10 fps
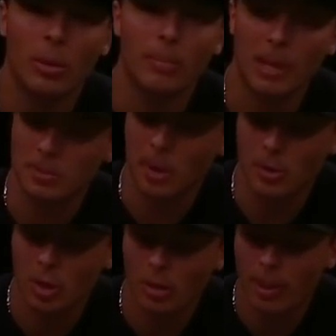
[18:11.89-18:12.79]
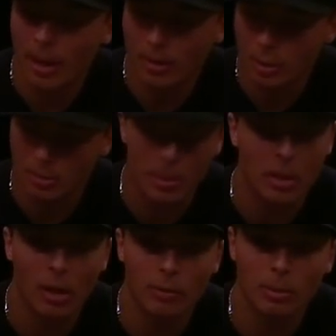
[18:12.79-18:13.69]
what baseball is all about, just being
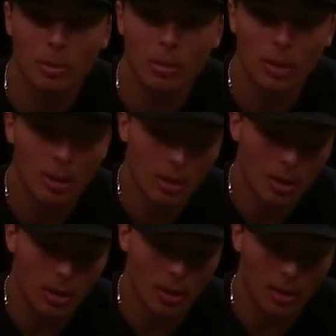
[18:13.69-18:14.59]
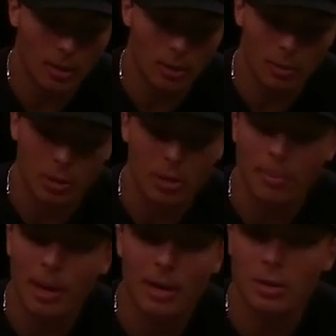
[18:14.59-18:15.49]
comfortable. You know, when you're in the
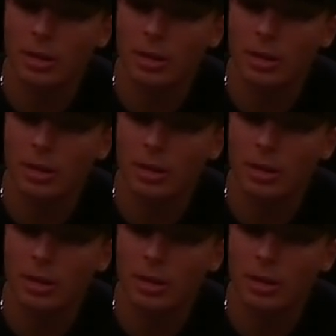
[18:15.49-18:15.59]
box,